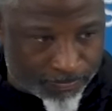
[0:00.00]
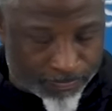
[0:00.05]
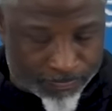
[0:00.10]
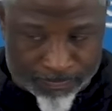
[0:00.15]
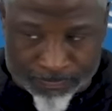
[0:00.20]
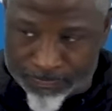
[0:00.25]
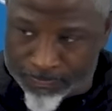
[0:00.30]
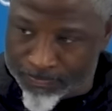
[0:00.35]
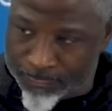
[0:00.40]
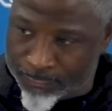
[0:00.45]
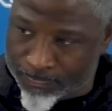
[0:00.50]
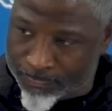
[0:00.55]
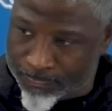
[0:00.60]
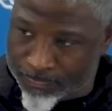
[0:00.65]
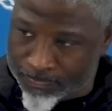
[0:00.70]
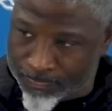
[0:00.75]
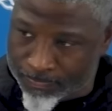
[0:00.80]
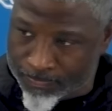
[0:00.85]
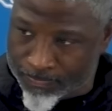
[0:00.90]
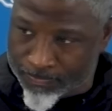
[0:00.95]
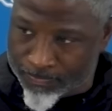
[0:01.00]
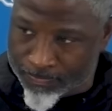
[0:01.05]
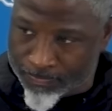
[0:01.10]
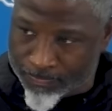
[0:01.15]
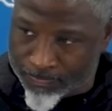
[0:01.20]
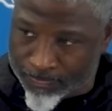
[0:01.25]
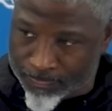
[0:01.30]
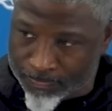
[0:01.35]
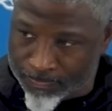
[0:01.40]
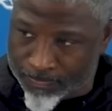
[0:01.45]
You mentioned a two-point play.
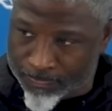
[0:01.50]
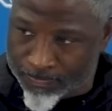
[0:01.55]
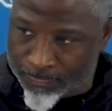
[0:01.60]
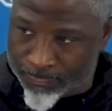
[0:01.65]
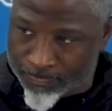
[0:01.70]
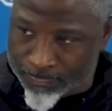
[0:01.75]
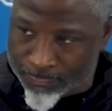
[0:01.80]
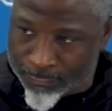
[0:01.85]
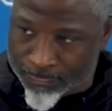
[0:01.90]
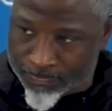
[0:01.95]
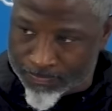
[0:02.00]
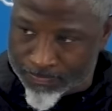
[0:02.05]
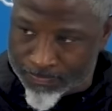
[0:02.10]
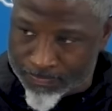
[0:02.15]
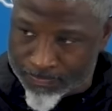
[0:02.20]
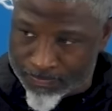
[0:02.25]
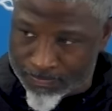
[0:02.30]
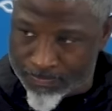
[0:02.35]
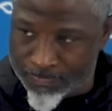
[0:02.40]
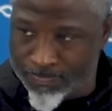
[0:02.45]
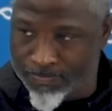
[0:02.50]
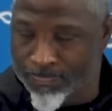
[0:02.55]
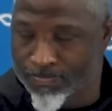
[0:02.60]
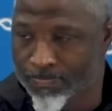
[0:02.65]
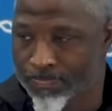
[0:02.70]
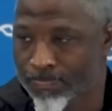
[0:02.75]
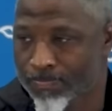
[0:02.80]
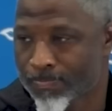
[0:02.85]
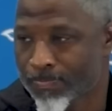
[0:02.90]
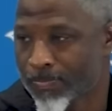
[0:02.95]
When
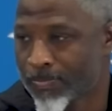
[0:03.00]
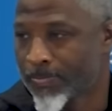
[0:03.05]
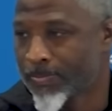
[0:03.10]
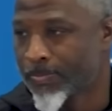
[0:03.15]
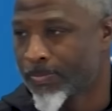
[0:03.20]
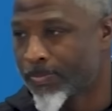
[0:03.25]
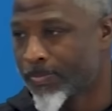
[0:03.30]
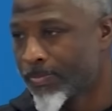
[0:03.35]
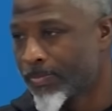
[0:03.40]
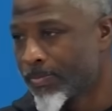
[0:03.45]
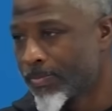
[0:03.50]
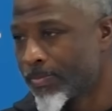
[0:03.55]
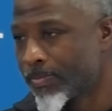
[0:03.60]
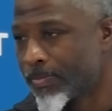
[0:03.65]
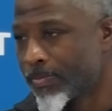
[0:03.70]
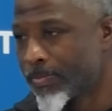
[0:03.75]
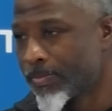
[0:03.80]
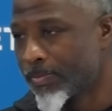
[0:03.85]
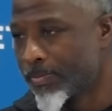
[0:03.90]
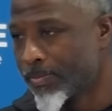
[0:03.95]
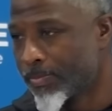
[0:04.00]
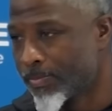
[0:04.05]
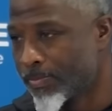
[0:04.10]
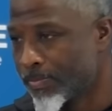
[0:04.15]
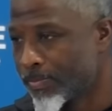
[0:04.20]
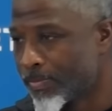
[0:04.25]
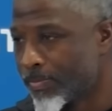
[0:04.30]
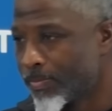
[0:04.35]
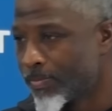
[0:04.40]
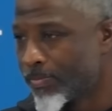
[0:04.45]
they motioned kind of to that
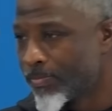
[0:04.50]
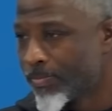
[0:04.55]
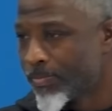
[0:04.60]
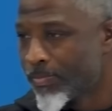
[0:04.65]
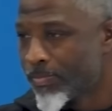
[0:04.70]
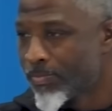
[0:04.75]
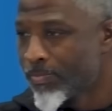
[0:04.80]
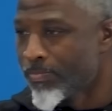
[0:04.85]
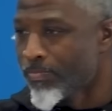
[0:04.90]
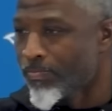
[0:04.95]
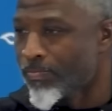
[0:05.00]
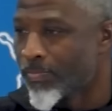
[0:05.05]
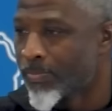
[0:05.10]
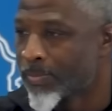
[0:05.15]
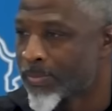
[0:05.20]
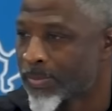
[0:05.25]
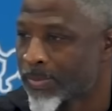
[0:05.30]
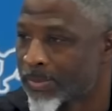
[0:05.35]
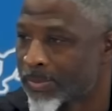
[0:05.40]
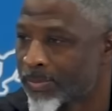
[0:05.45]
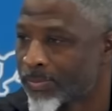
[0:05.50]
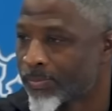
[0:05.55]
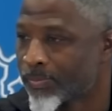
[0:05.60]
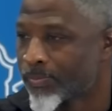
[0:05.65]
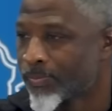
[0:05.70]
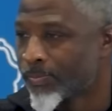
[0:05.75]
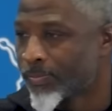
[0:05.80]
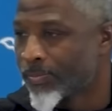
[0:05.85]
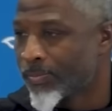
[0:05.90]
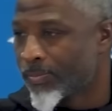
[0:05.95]
bunch on the left
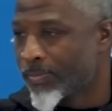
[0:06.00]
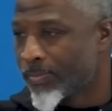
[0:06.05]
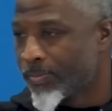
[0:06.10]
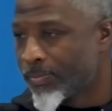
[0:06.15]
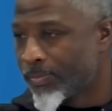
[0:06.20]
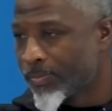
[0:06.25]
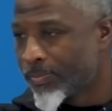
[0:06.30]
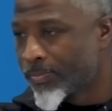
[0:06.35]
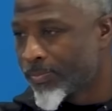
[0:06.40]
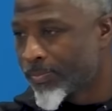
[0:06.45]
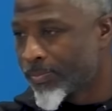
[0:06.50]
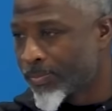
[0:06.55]
side, you saw